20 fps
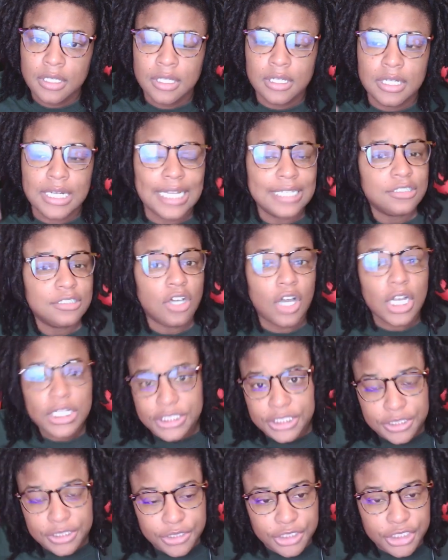not talk
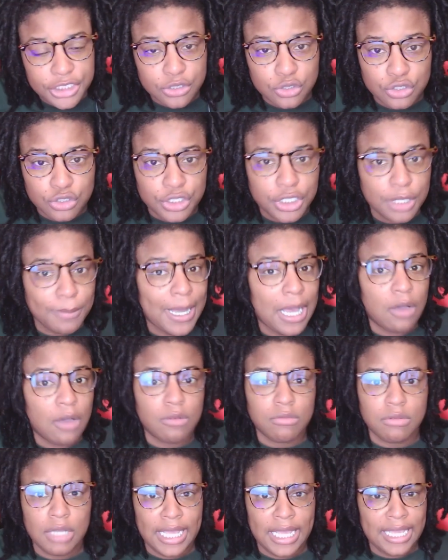to your children
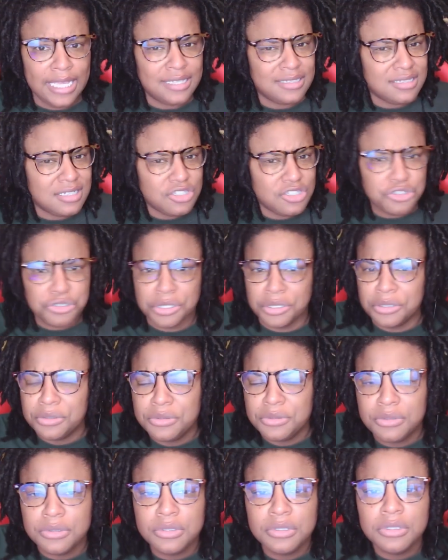about, hey, is this true?
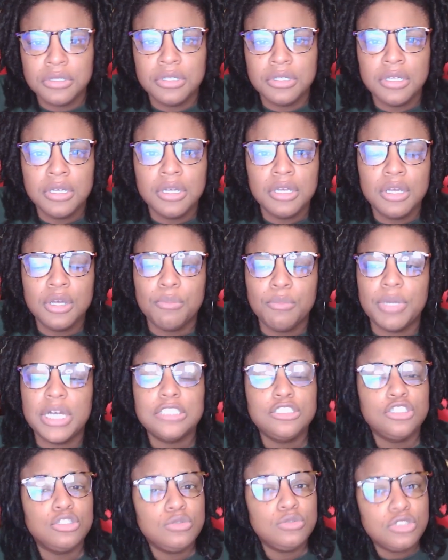
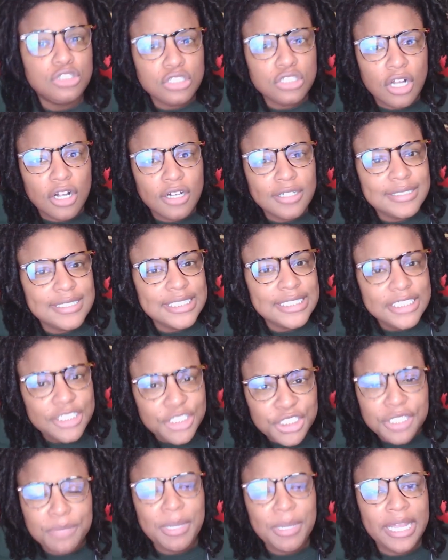But to start
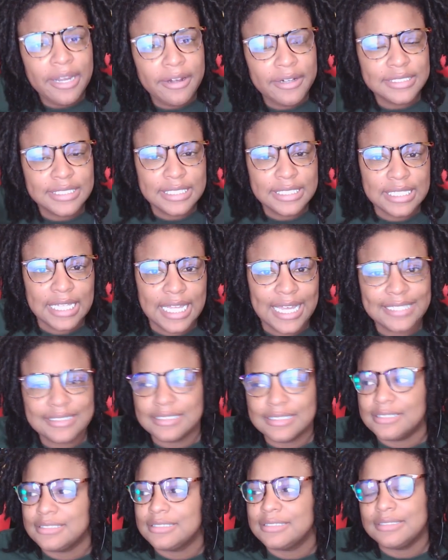teaching parenting
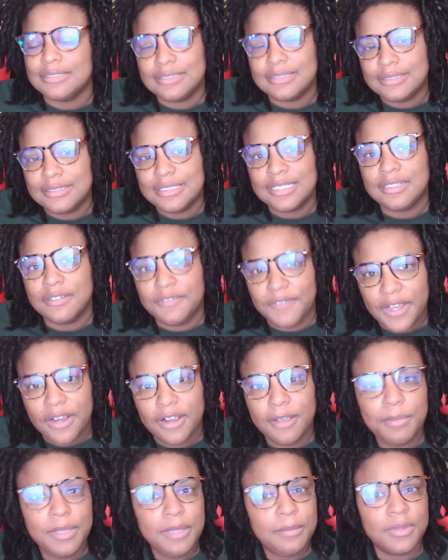classes to the
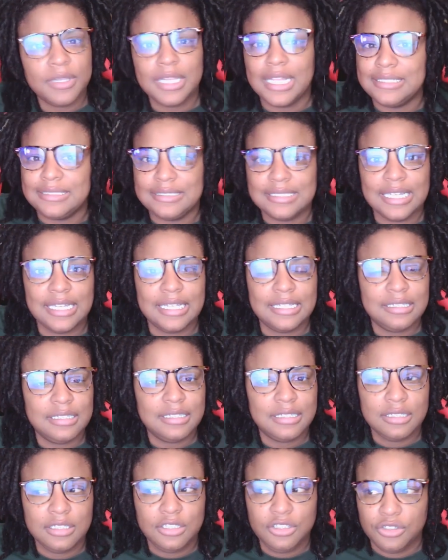very people that said
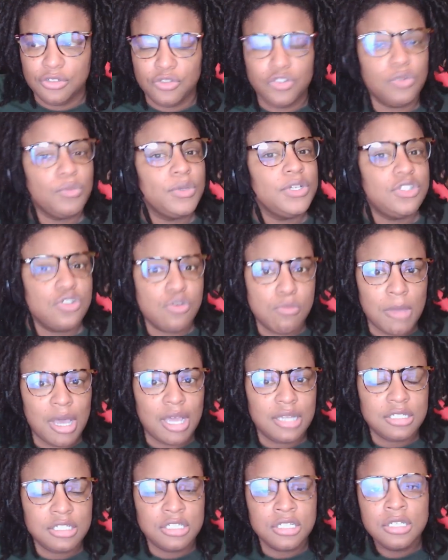you're doing too
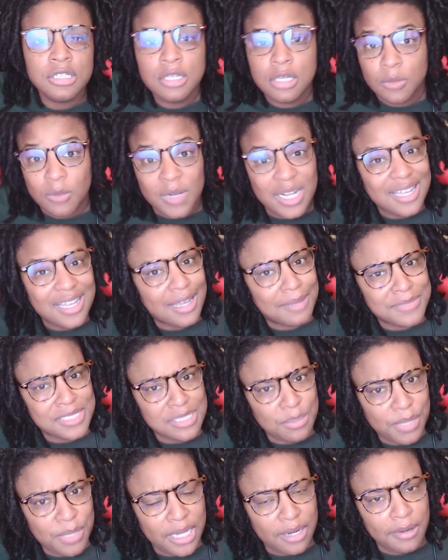much when it comes
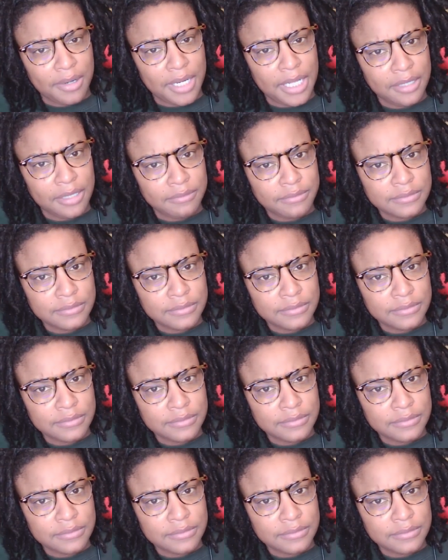to parenting.